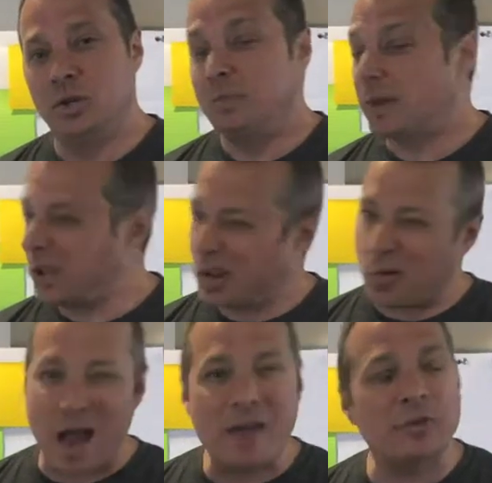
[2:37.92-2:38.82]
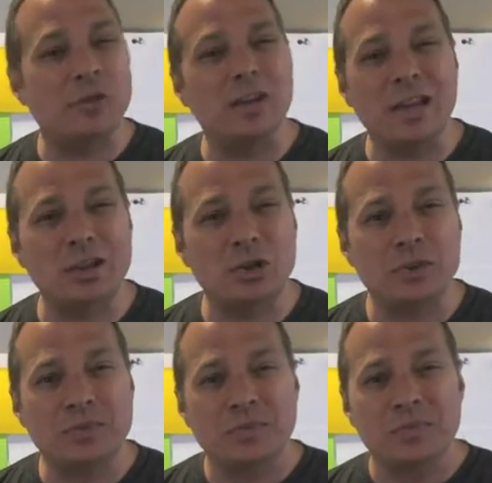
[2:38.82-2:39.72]
Am I going to go after a niche?
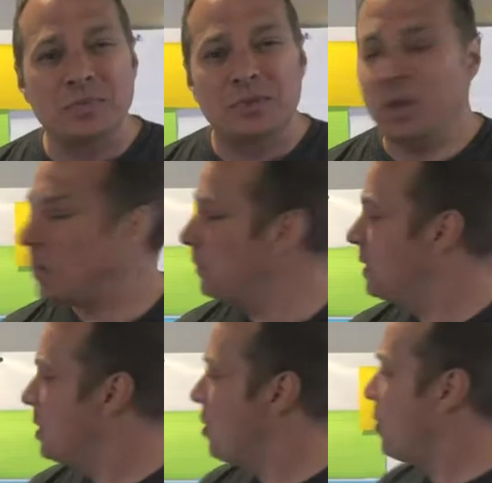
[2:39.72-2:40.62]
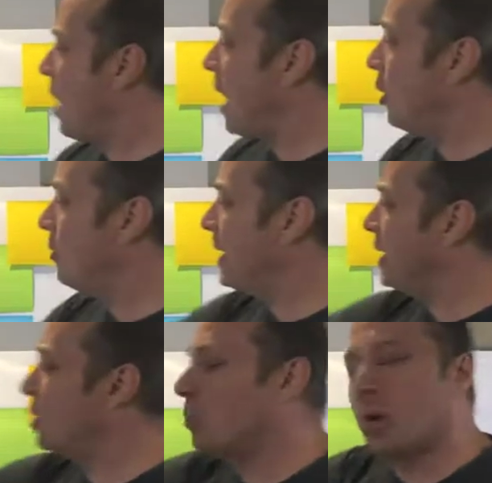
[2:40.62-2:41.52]
How am I
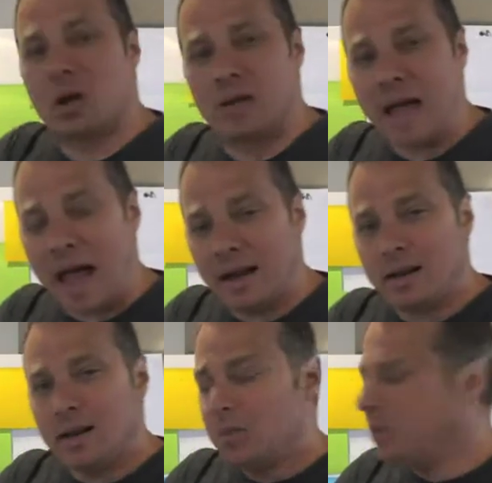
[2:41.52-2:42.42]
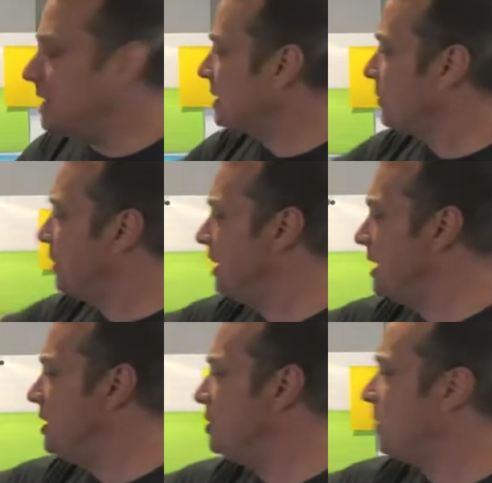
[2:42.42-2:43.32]
going to work that? Because I really
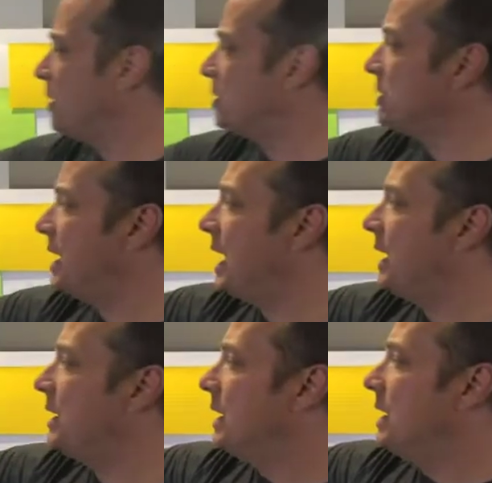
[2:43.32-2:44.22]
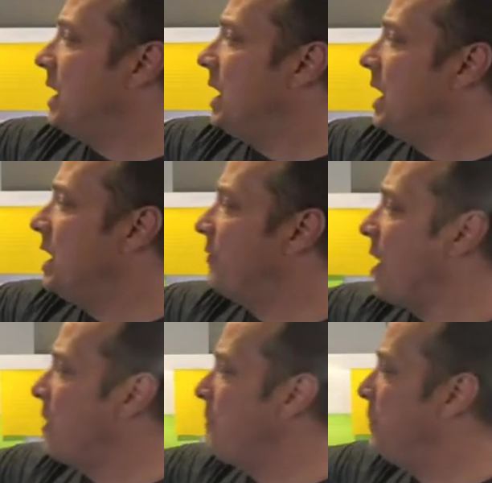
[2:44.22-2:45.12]
need to understand, if
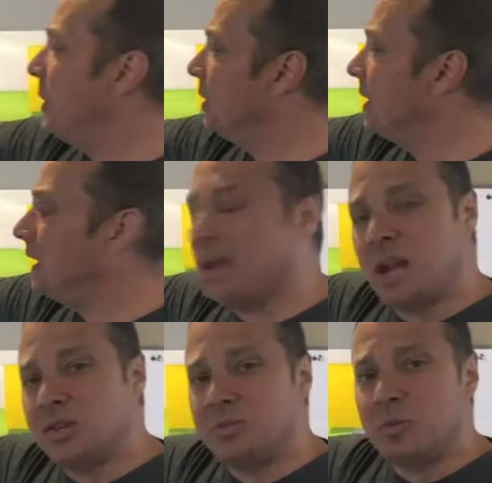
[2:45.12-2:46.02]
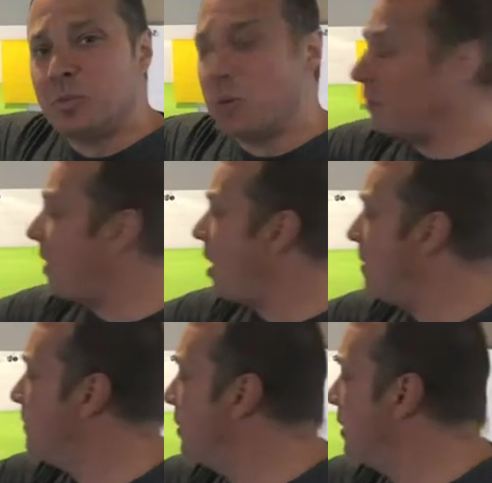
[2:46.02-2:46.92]
I'm building a customer profile,
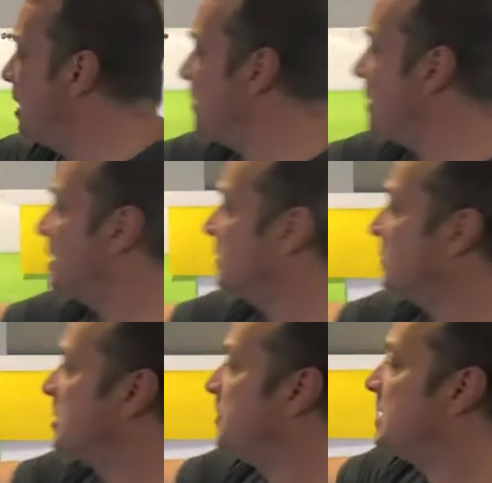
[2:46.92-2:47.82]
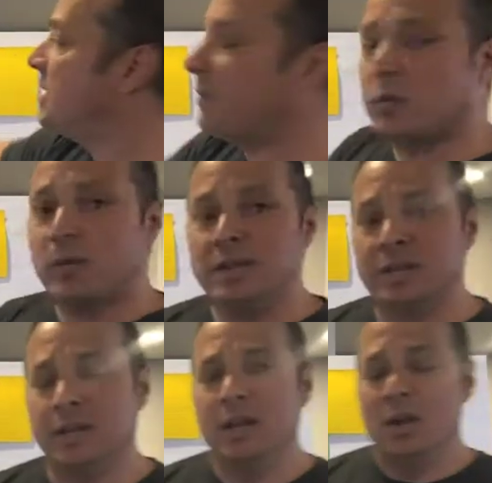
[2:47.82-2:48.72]
I'm building it because of a specific
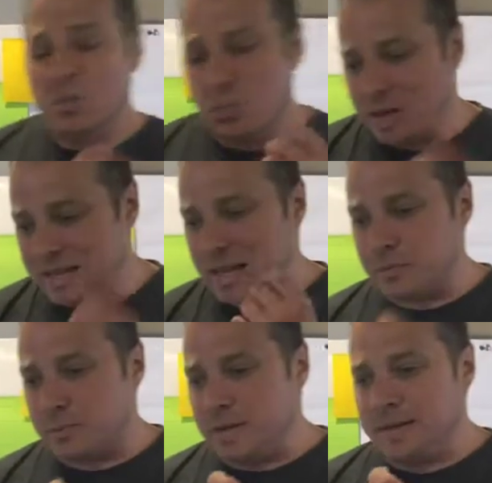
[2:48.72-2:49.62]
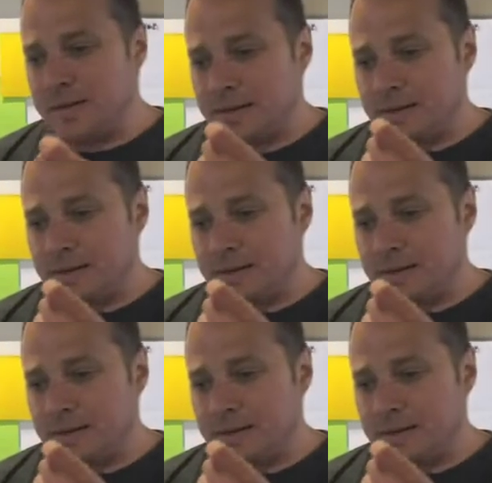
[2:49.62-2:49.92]
reason. What's that reason?